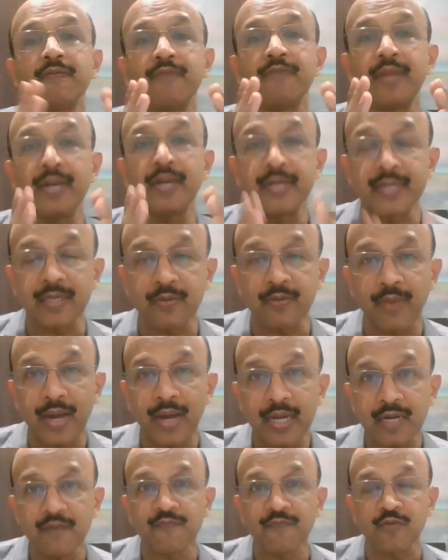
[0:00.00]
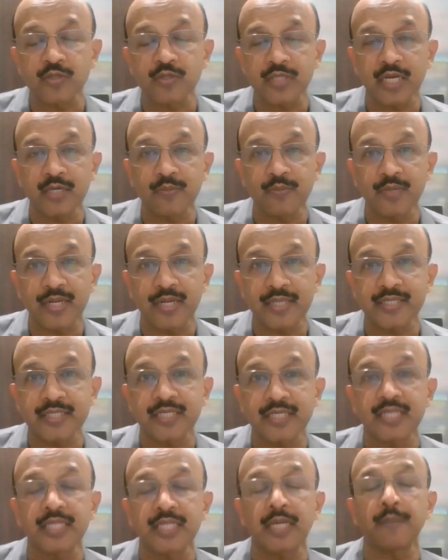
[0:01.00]
will require lymphocyte
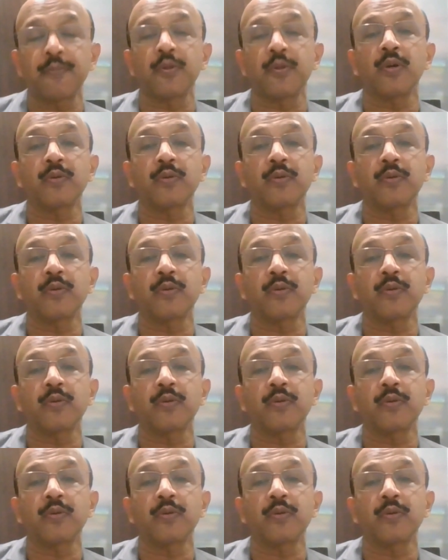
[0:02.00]
immunization therapy